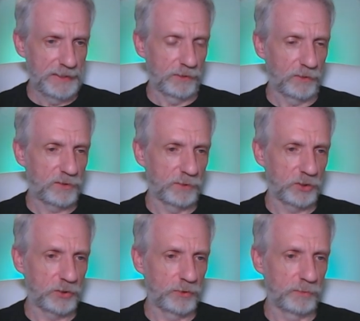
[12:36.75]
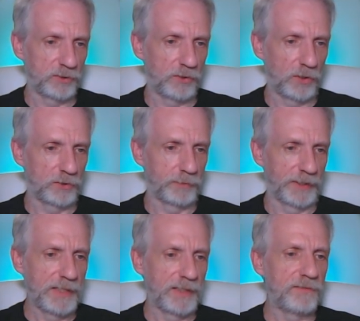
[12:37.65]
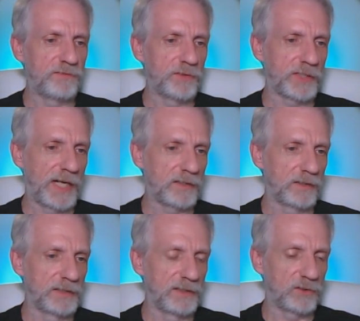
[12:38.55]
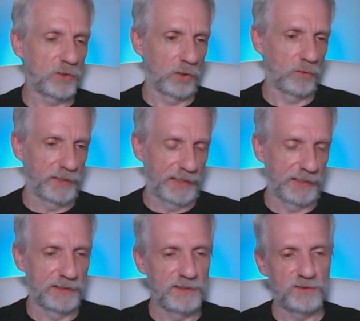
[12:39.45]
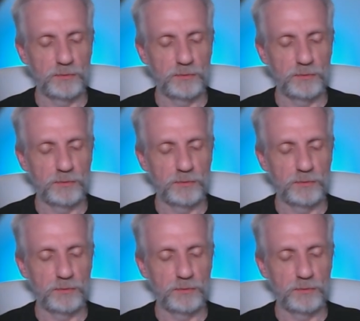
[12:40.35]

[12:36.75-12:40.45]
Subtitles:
Not so much show you, but talk to you about. If your character needs clothing and it needs